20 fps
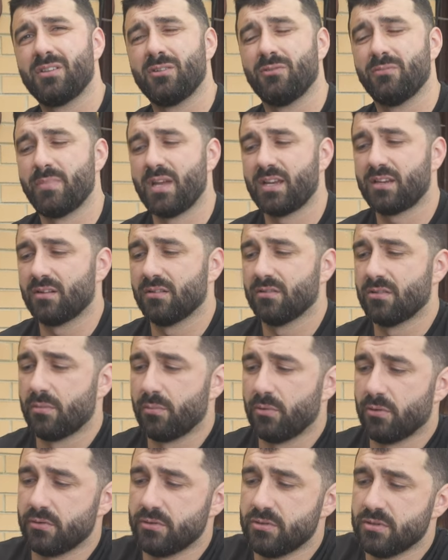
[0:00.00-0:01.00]
It would make it a lot
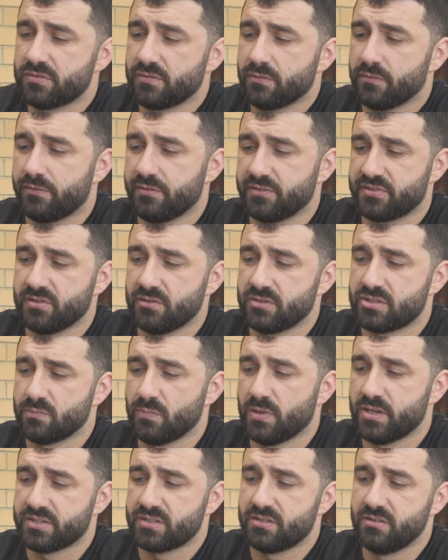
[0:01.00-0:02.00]
more useful for search and
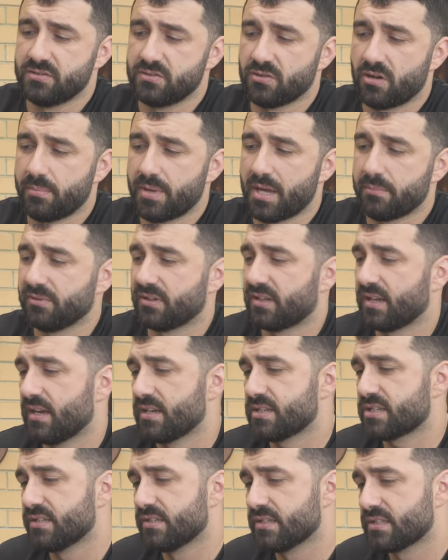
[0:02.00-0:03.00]
rescue type
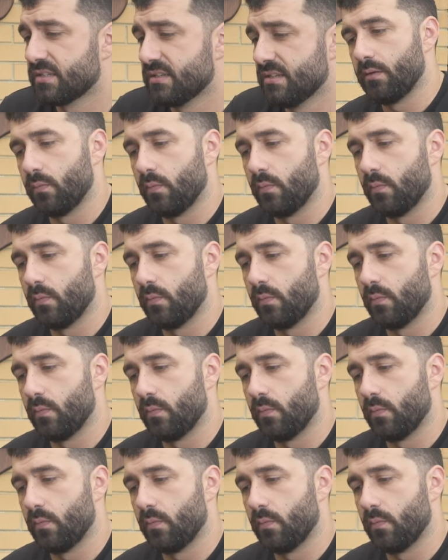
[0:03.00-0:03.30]
applications.